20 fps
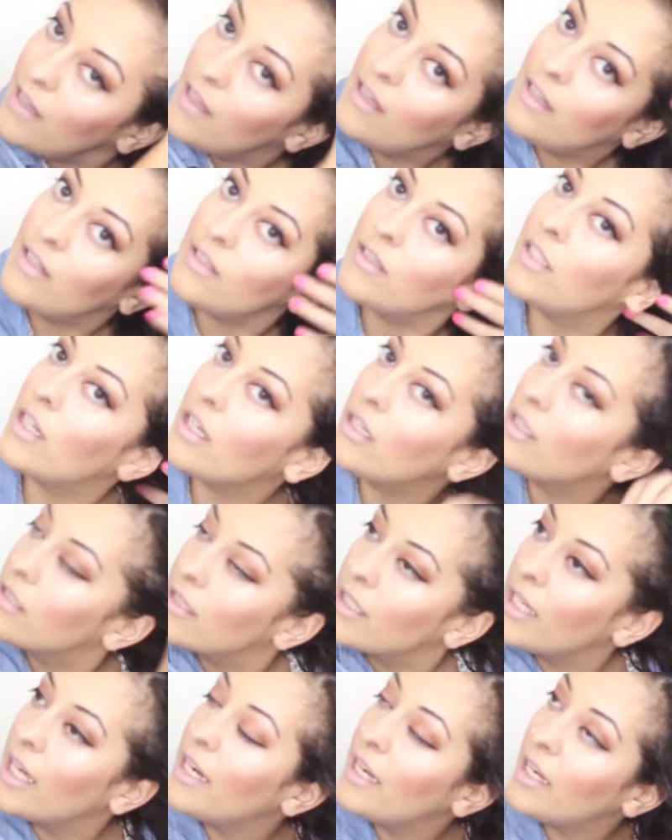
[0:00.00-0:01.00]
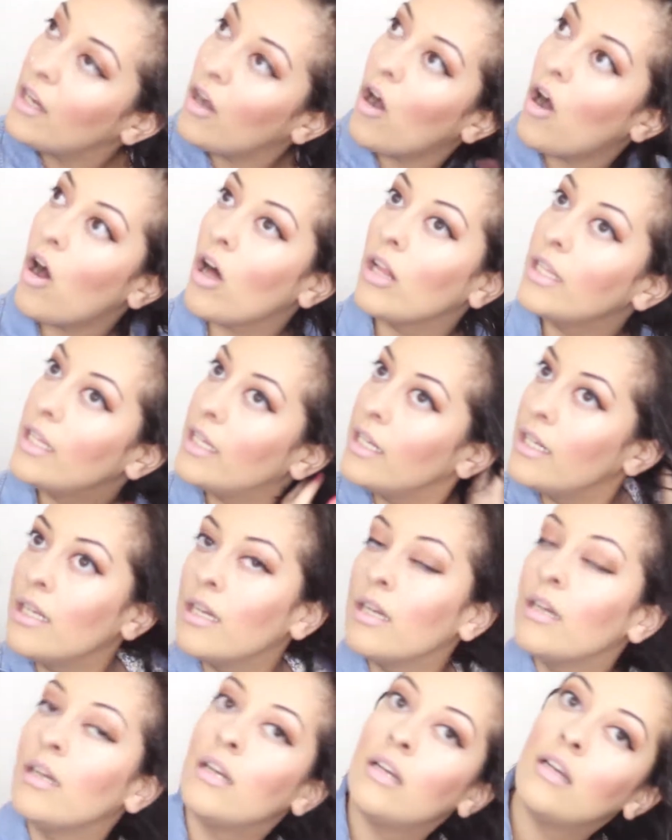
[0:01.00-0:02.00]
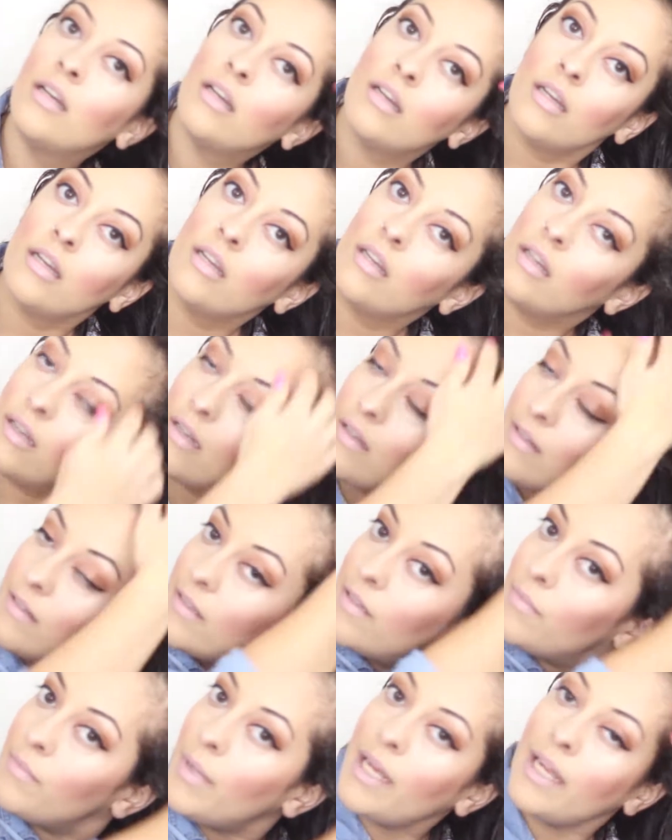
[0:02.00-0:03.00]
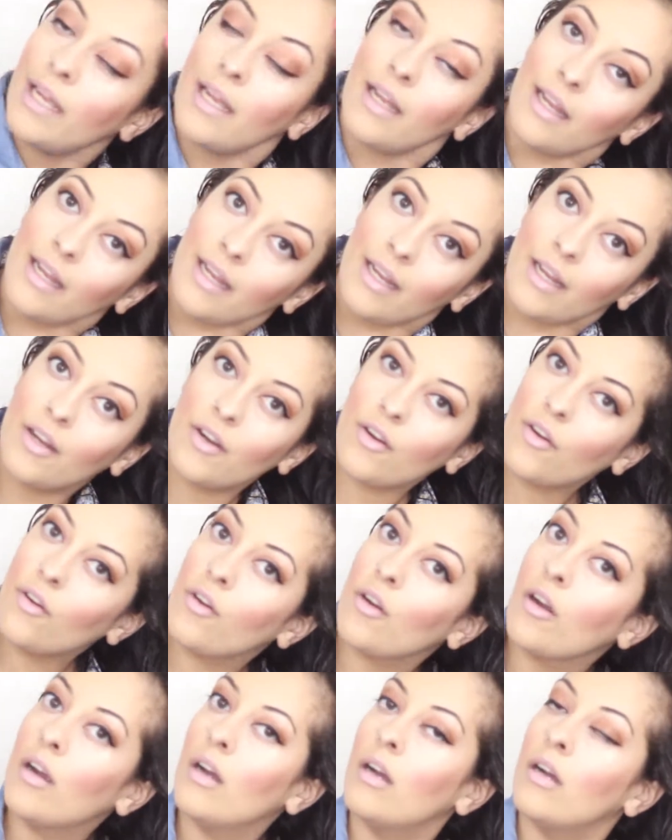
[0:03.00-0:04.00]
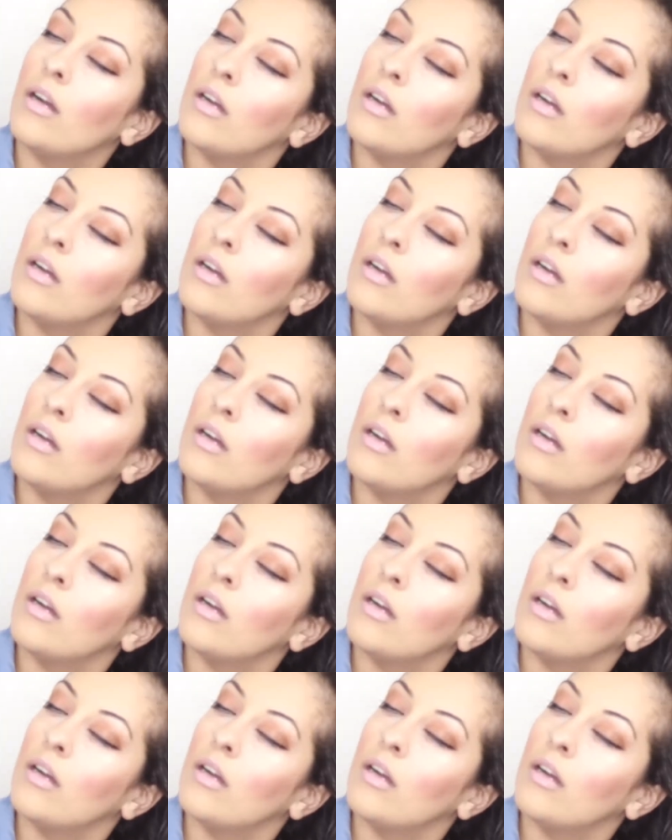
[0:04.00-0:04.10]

then just get it all in to my hair.